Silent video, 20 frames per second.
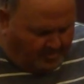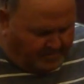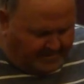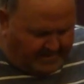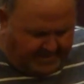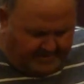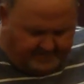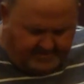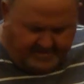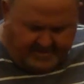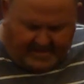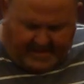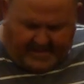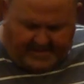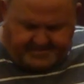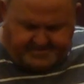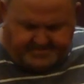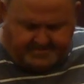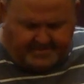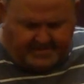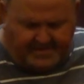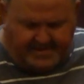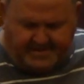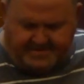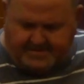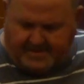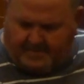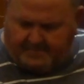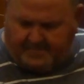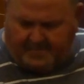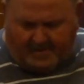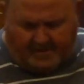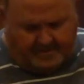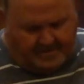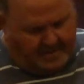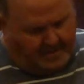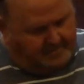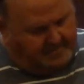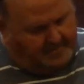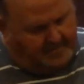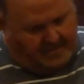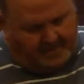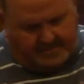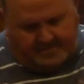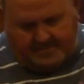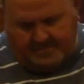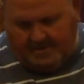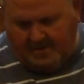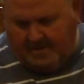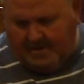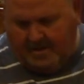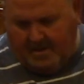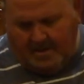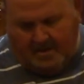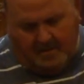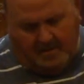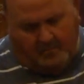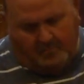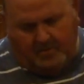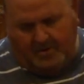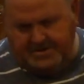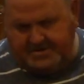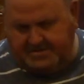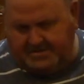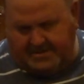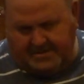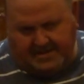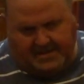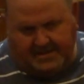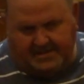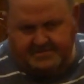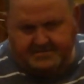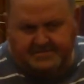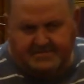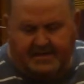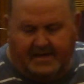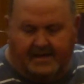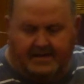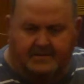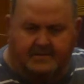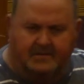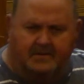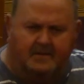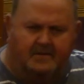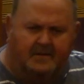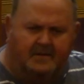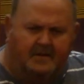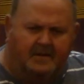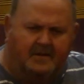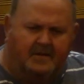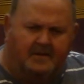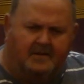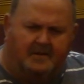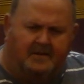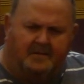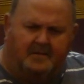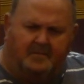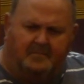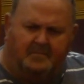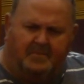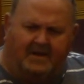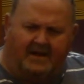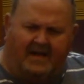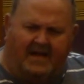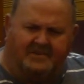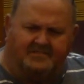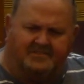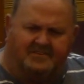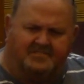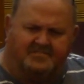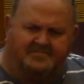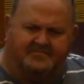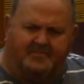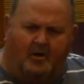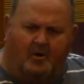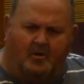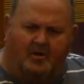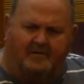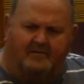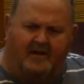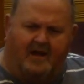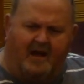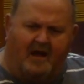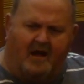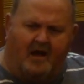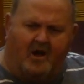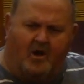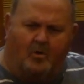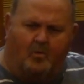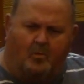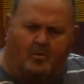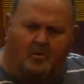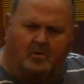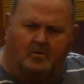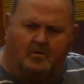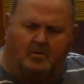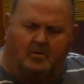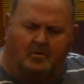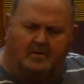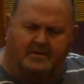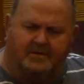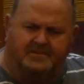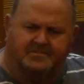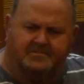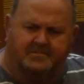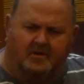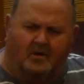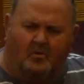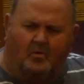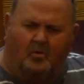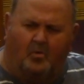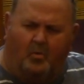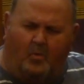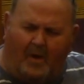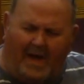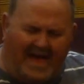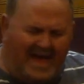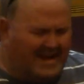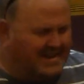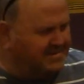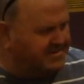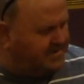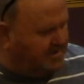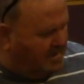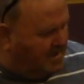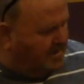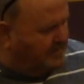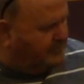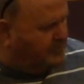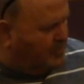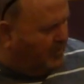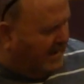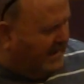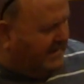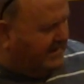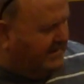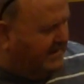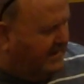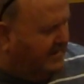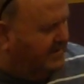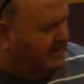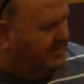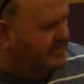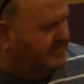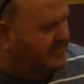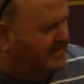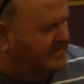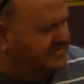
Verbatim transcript: with having nice things. I'm not, I'm not preaching against that. But I just thought of how our world is so whacked up right now. They're